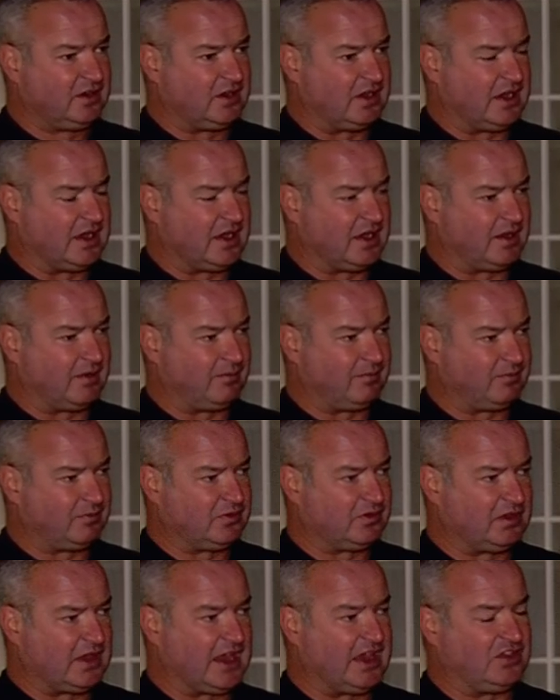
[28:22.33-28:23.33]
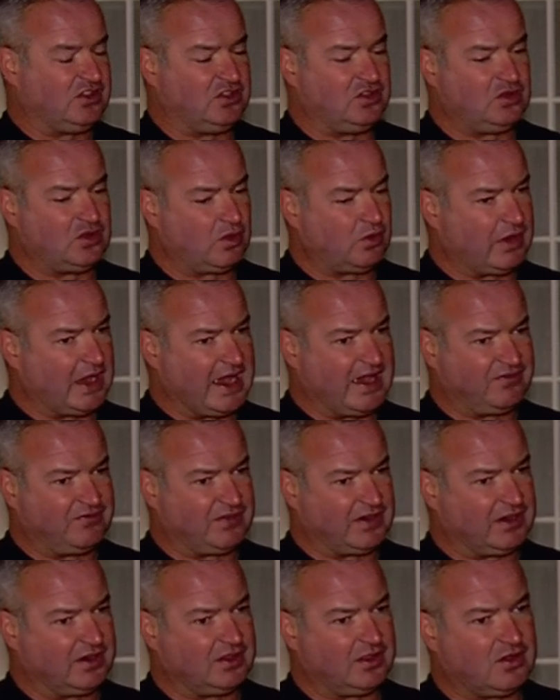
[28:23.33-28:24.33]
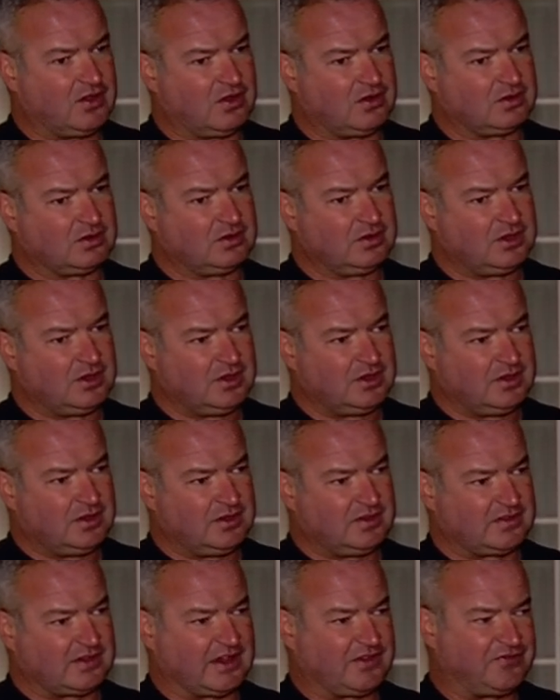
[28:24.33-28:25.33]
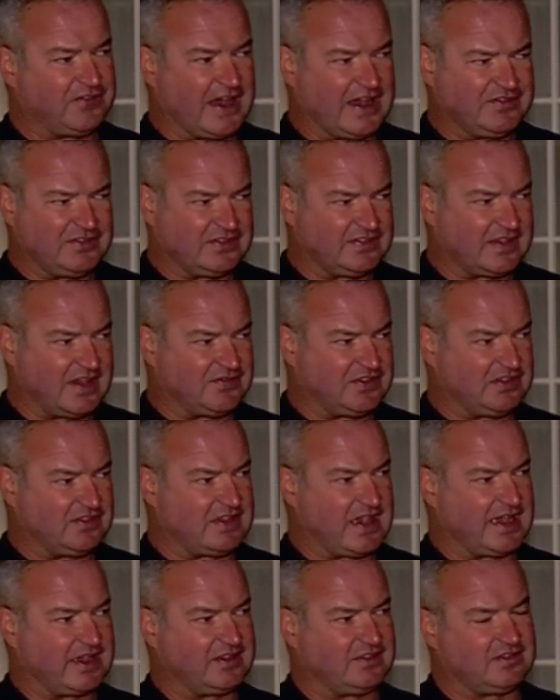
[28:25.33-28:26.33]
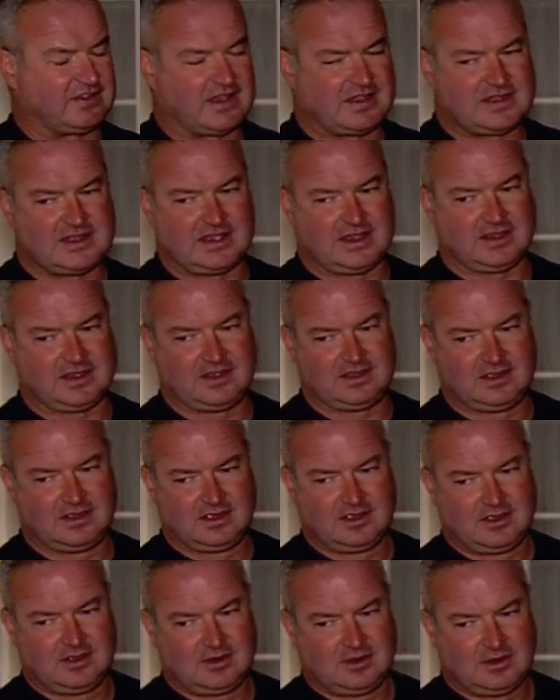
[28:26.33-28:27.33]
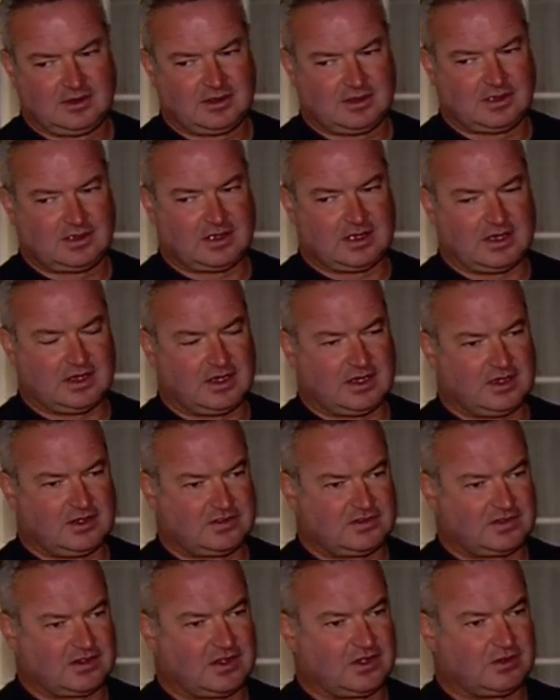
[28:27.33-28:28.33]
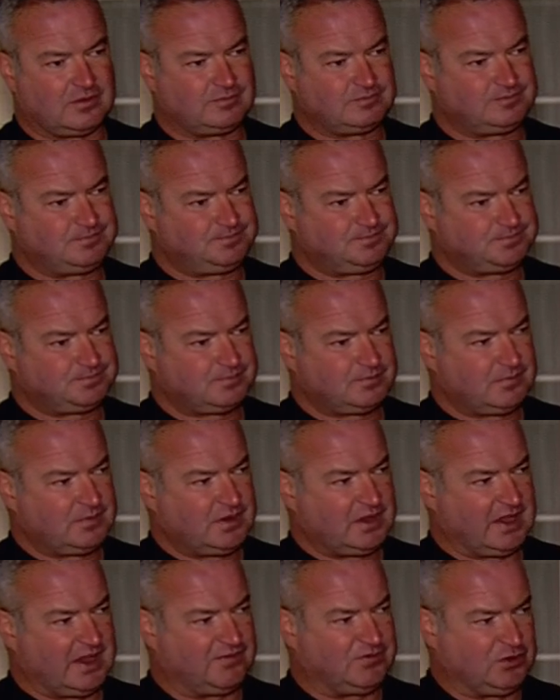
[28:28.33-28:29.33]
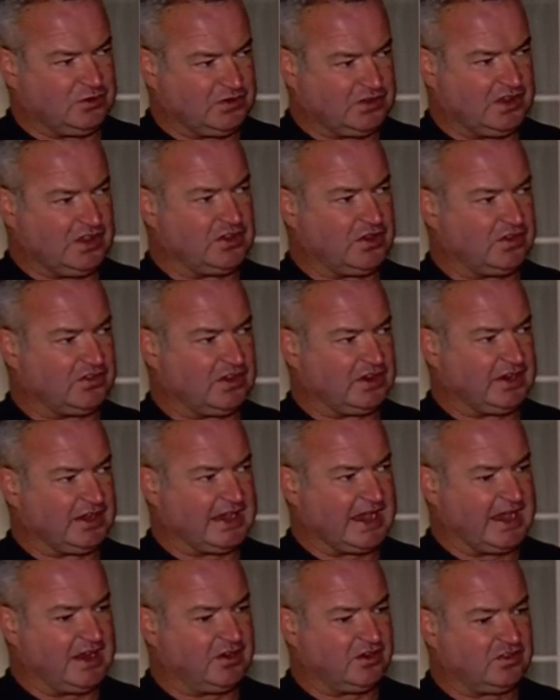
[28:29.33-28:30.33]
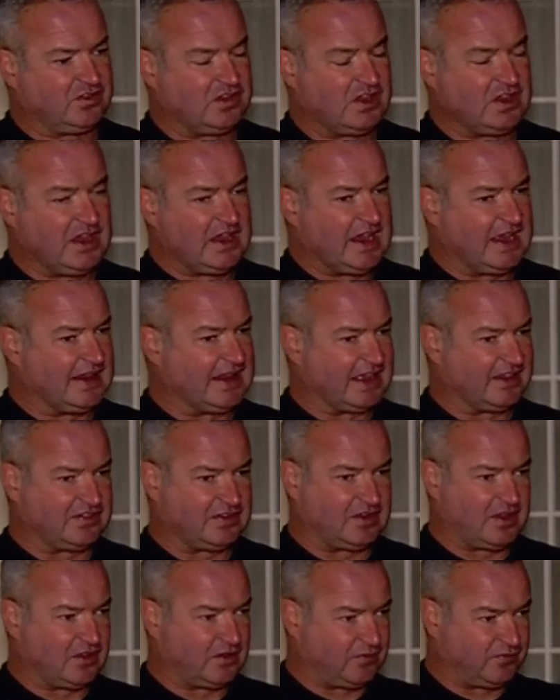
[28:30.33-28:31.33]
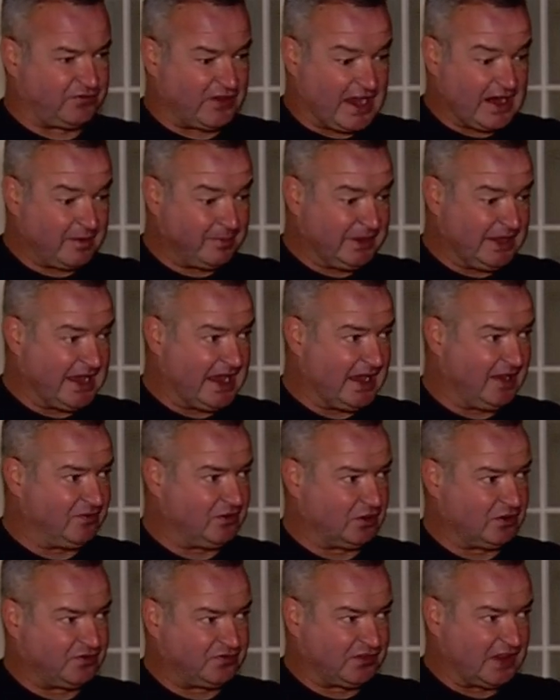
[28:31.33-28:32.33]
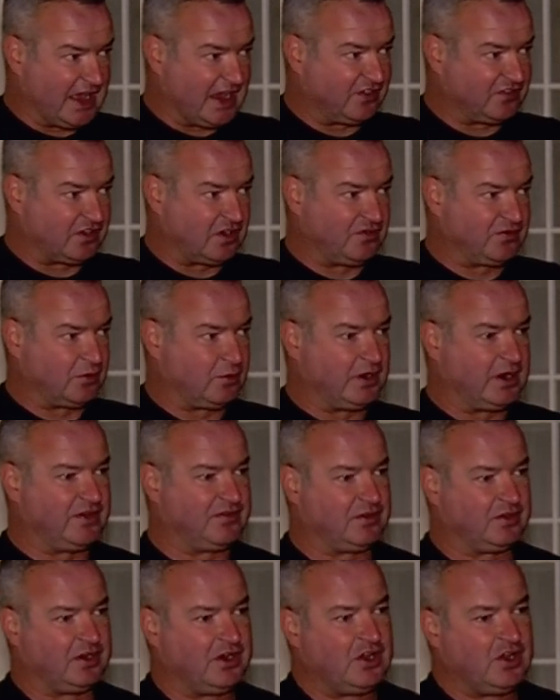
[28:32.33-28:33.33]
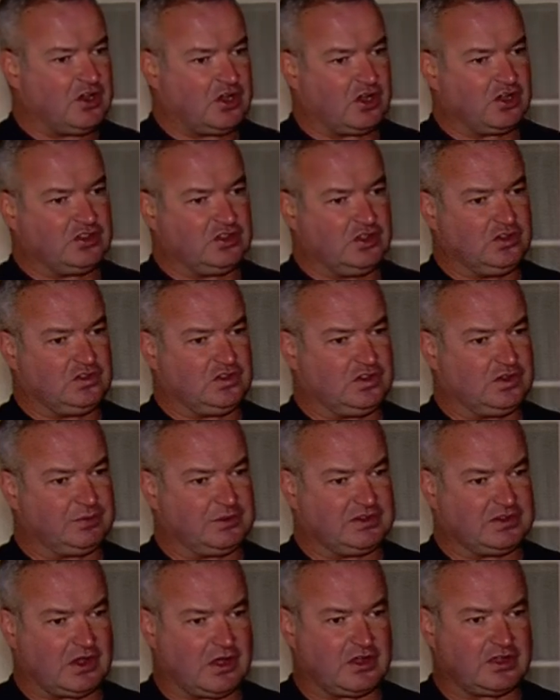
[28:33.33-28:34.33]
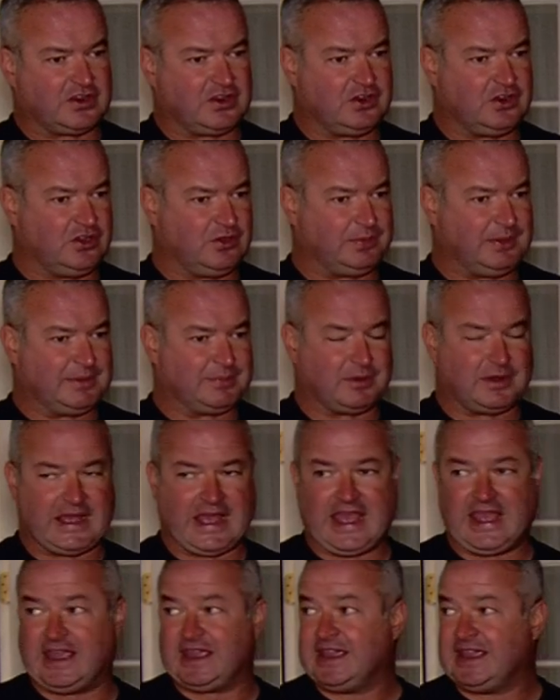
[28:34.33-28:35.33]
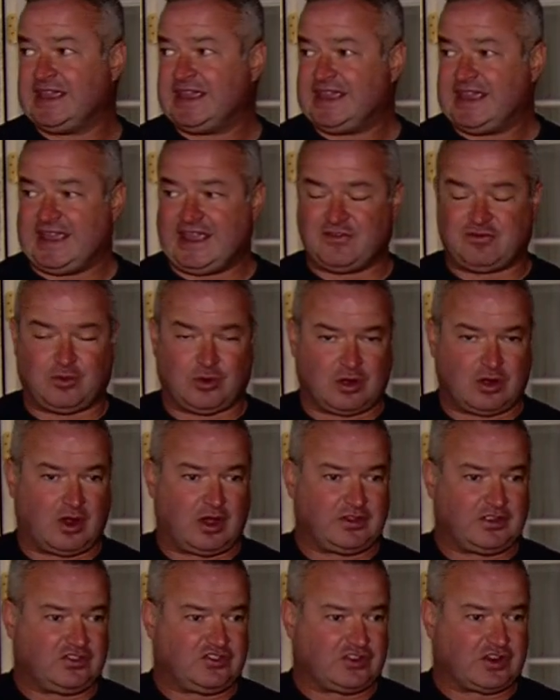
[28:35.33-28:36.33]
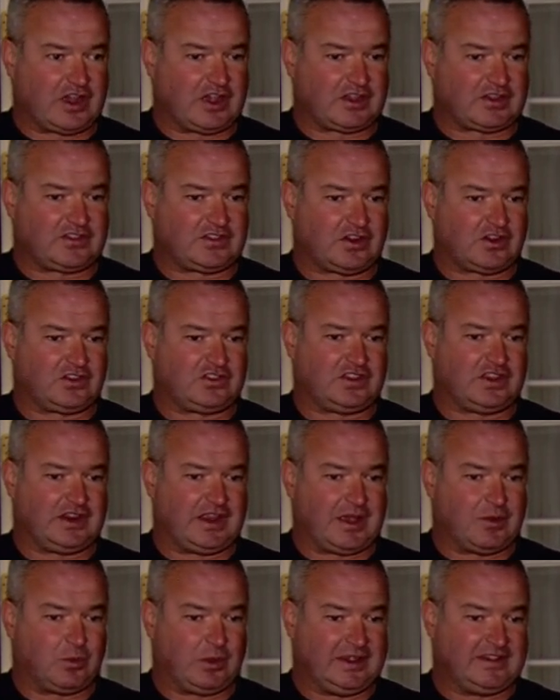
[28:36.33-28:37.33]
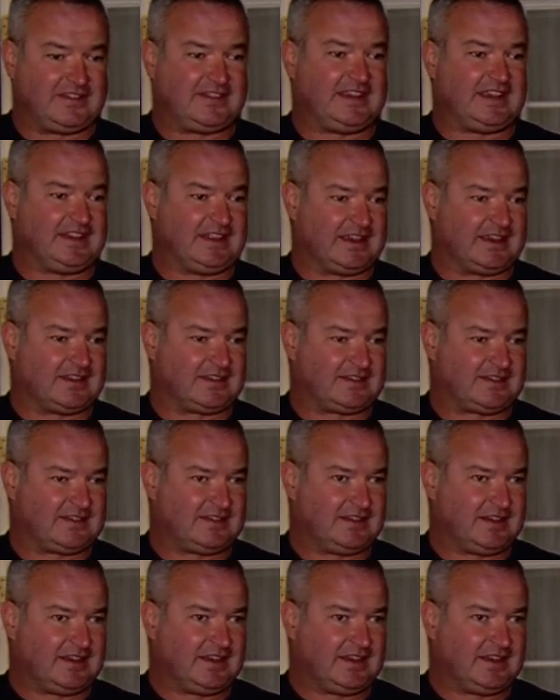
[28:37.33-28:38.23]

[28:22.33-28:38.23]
Um, and you don't have very long. It's like five to seven seconds, I think. Uh, so if you see those indicators, and that's another fire behavior, flashover, whatever, on YouTube and talking to new people, hey, if we're on the truck searching and we see this,